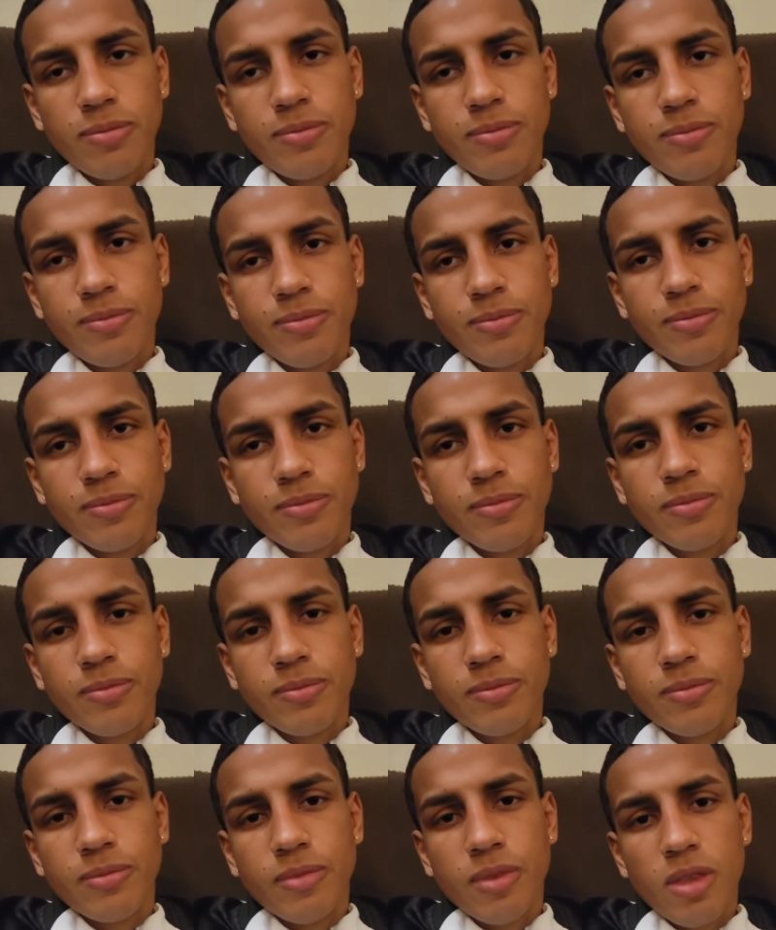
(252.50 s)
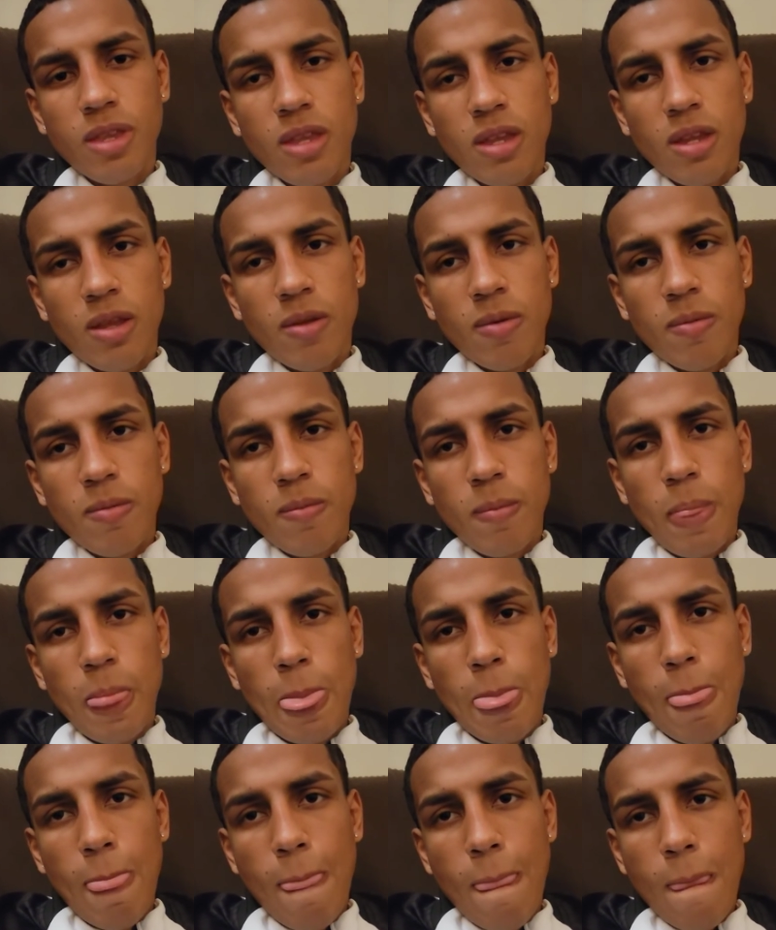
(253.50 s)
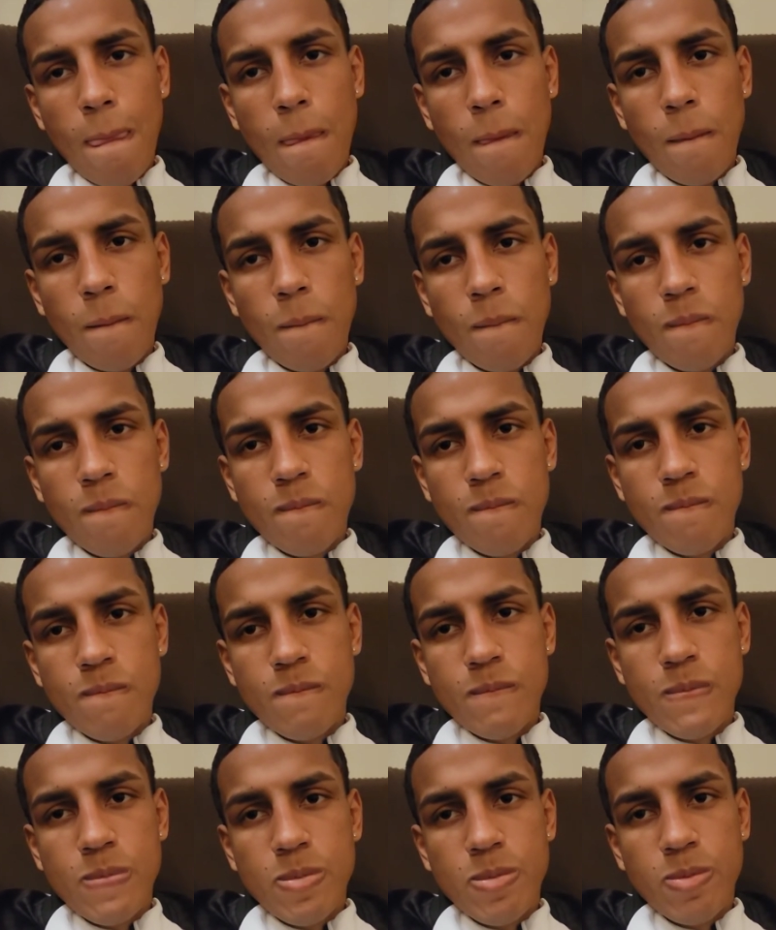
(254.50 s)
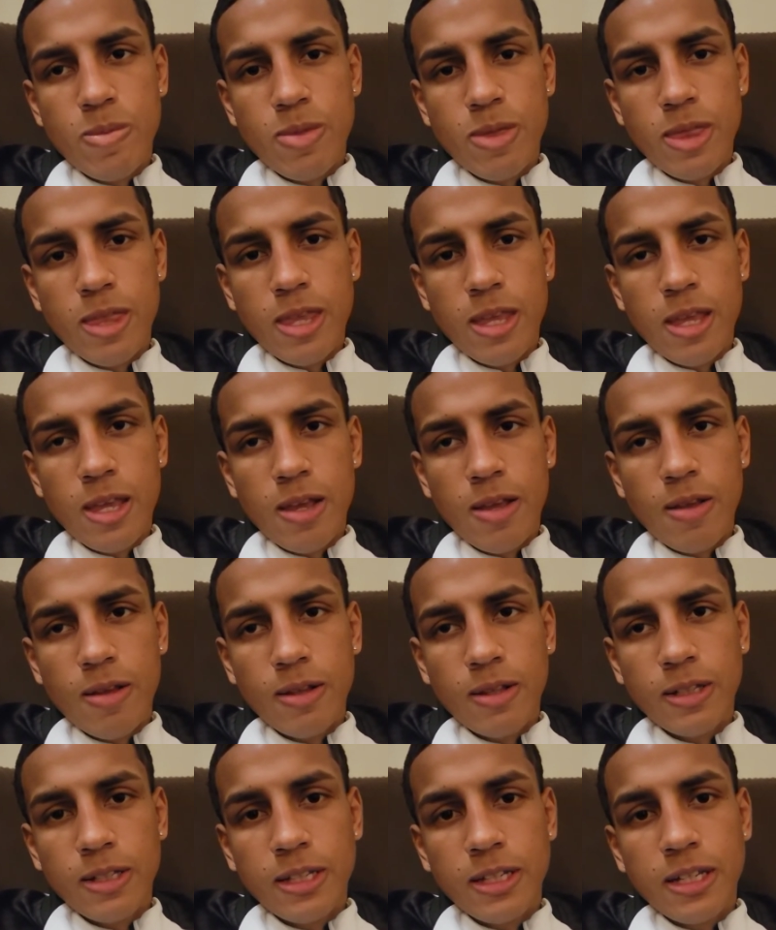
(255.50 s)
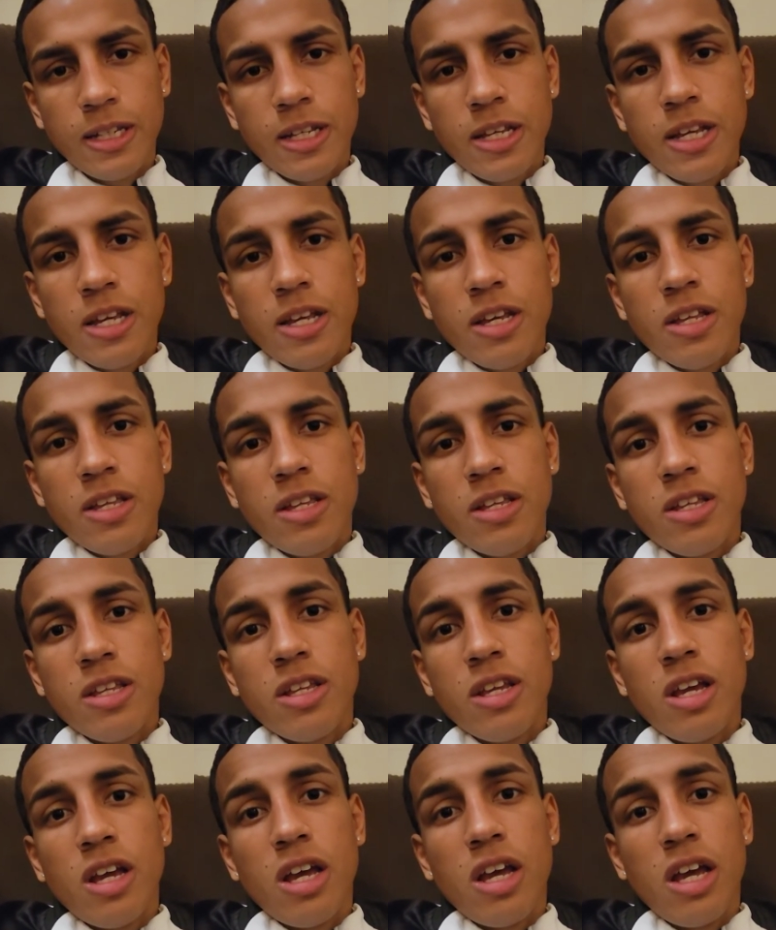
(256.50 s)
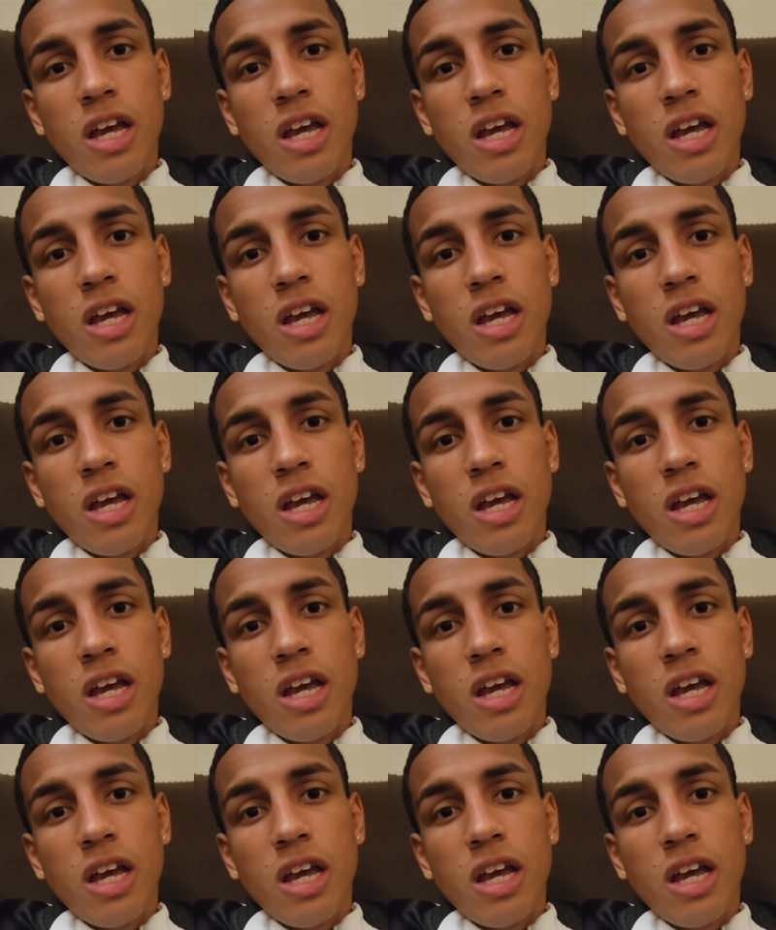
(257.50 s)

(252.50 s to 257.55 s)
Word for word: Nice, nice. Do you have any shout out you want to give to your, your family, your supporters, anybody back home?